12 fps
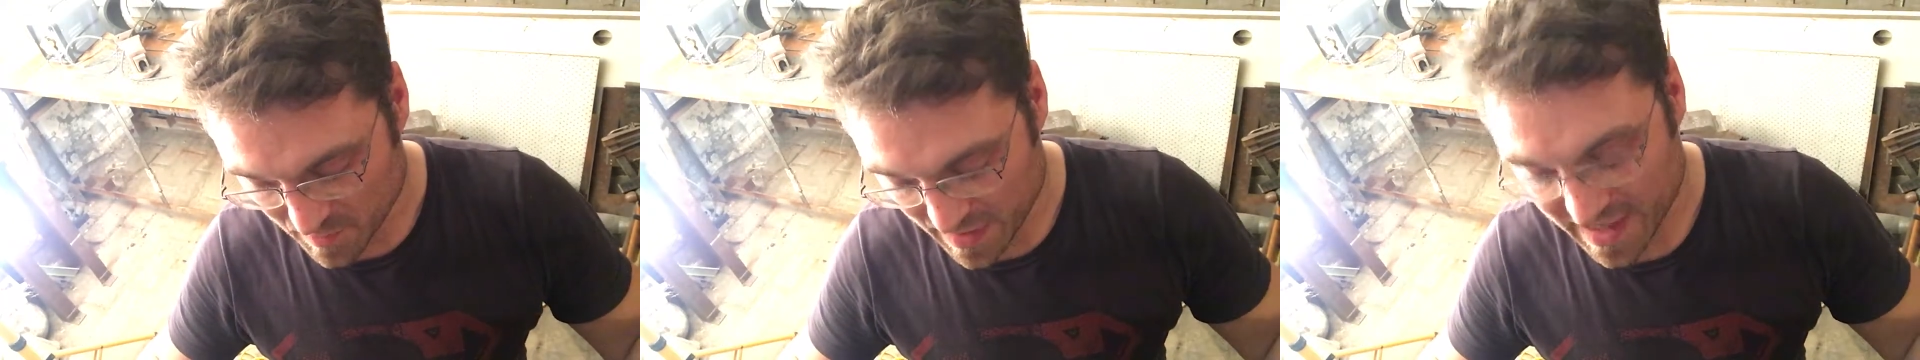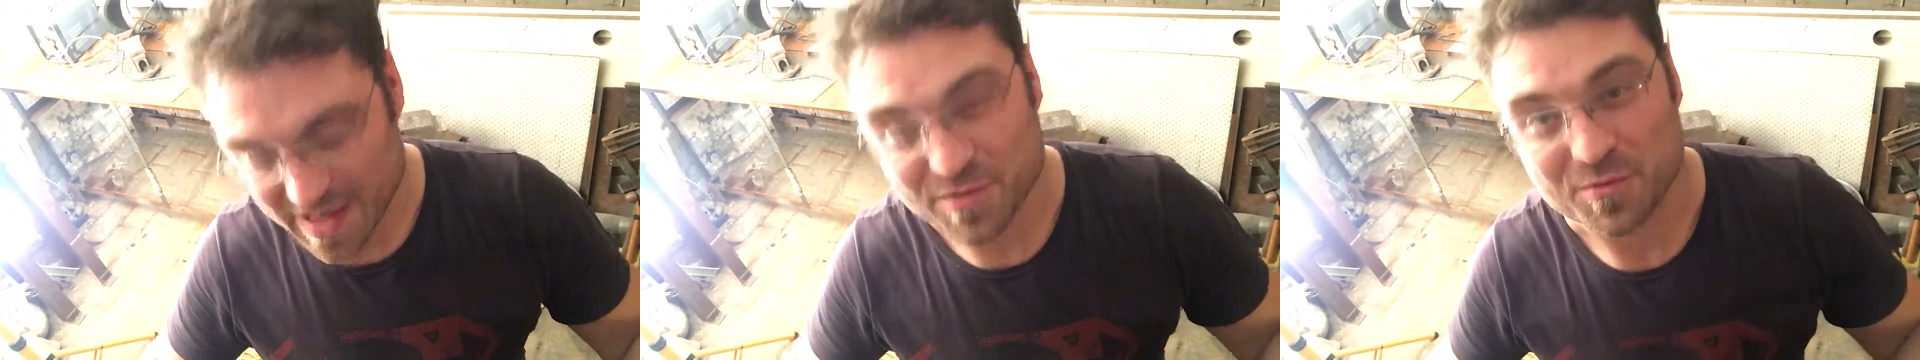
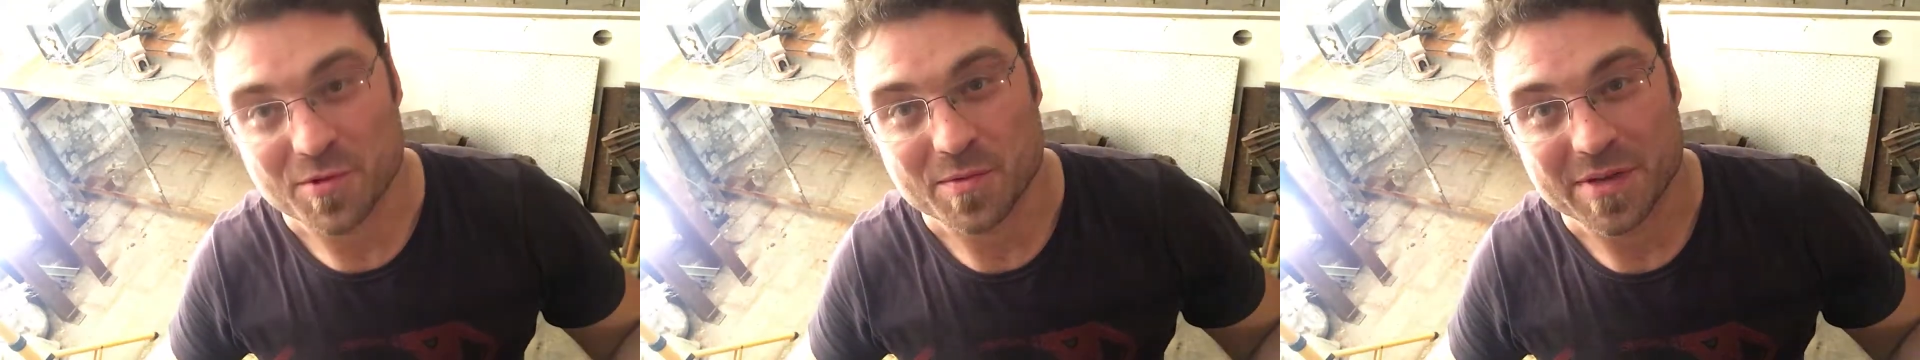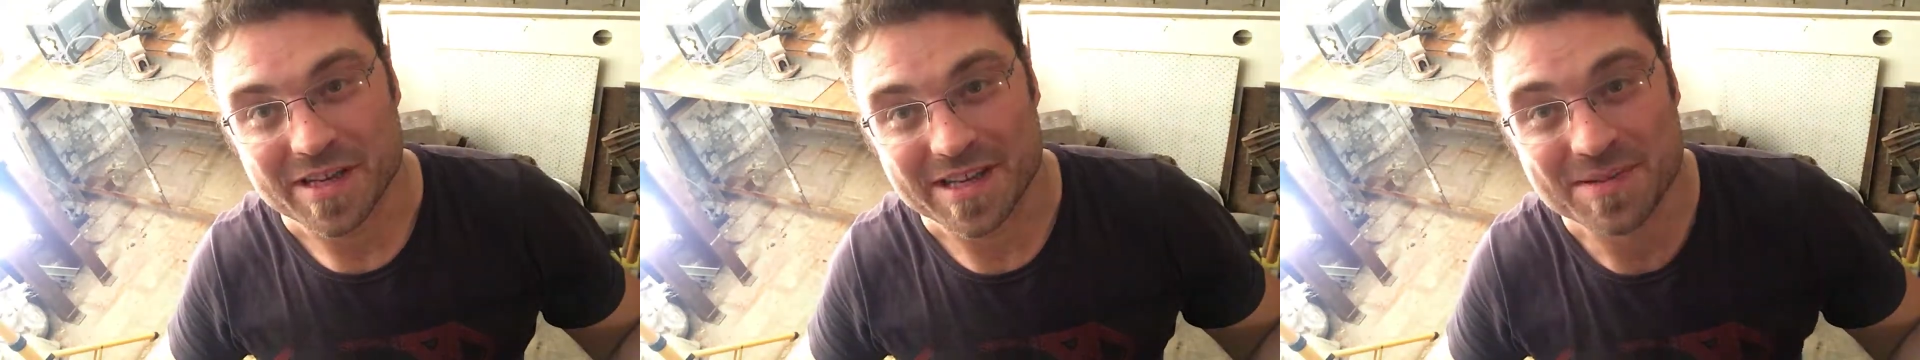bad
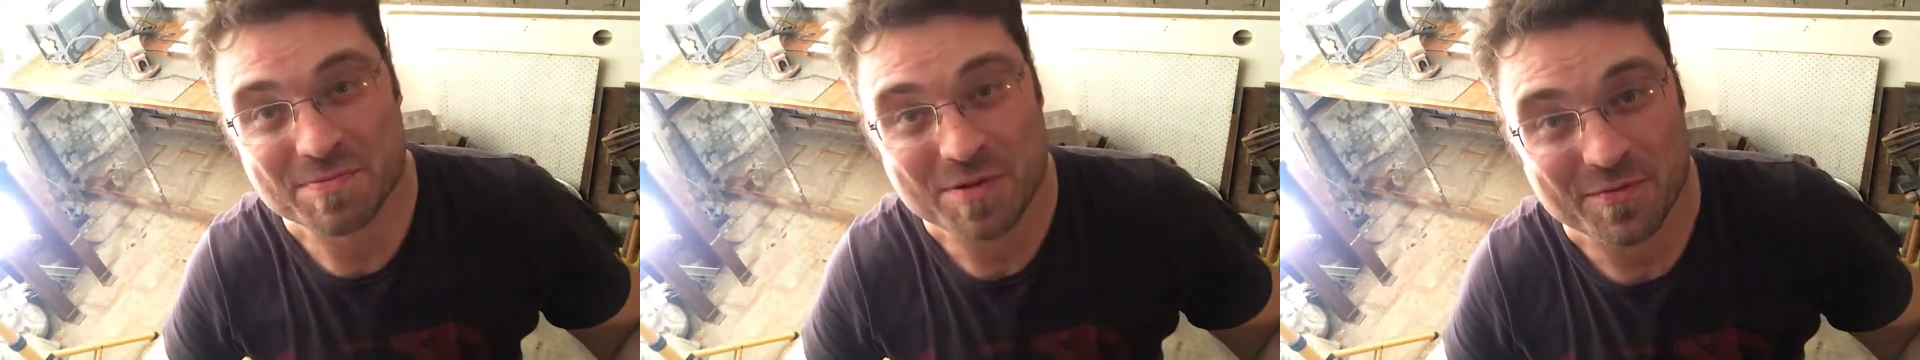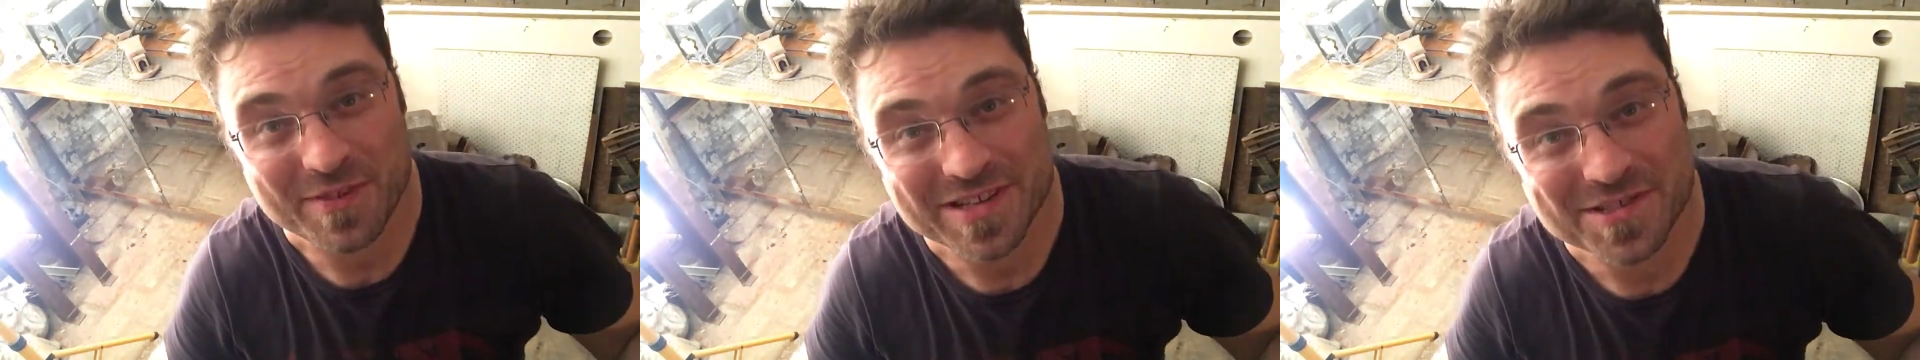from a
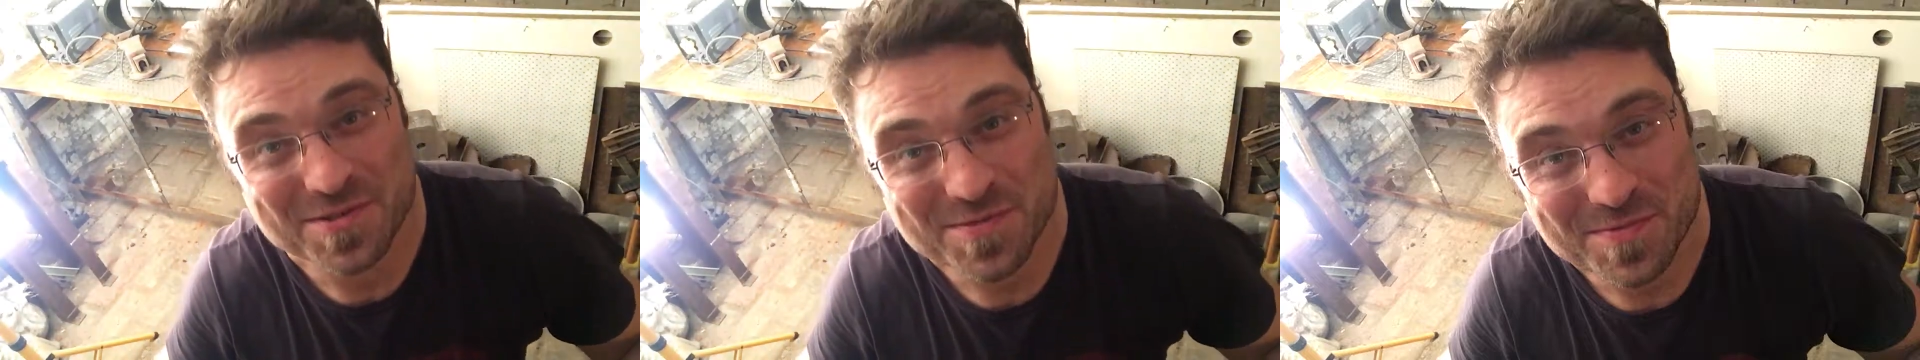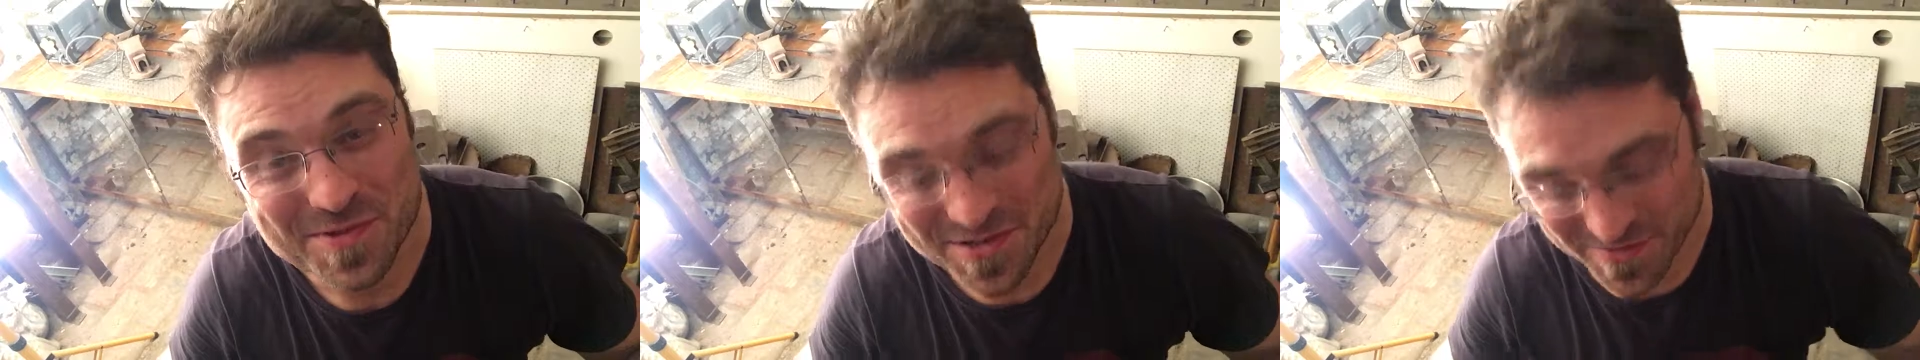professional
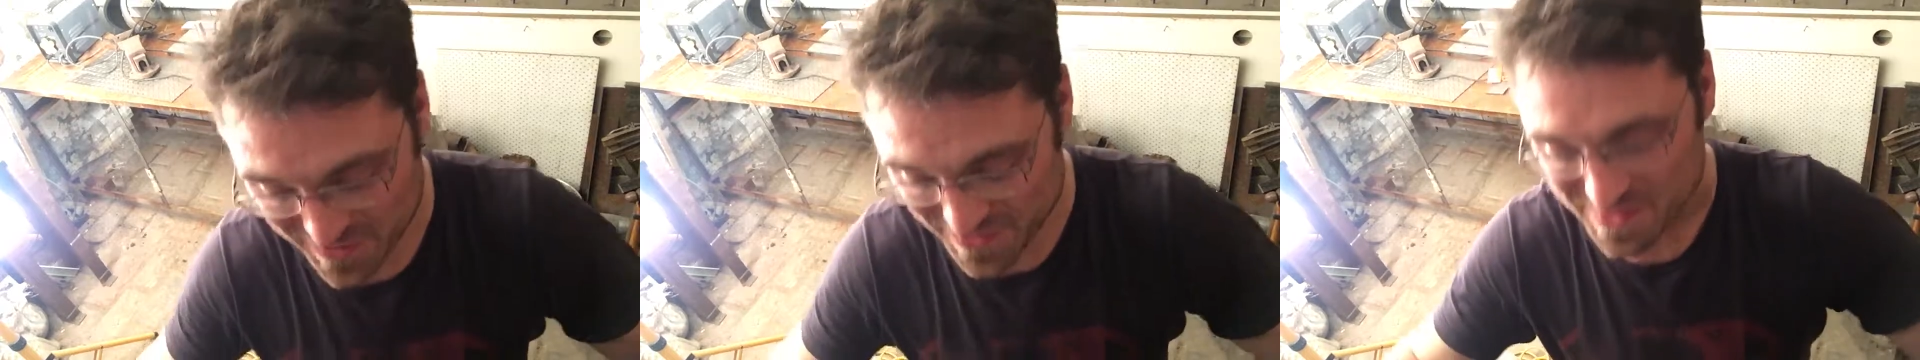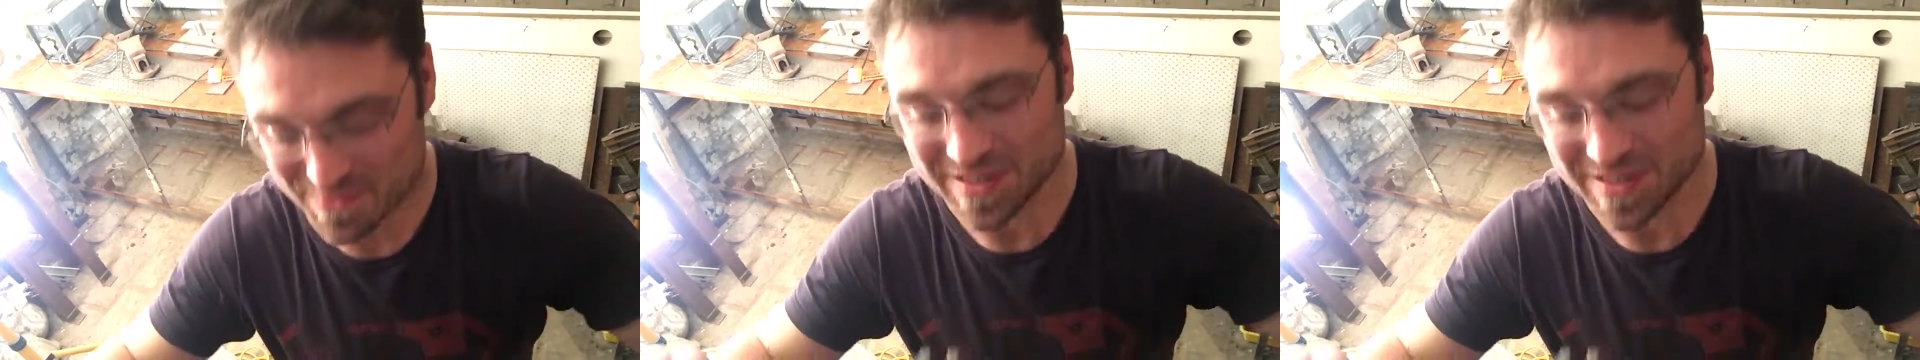point of view,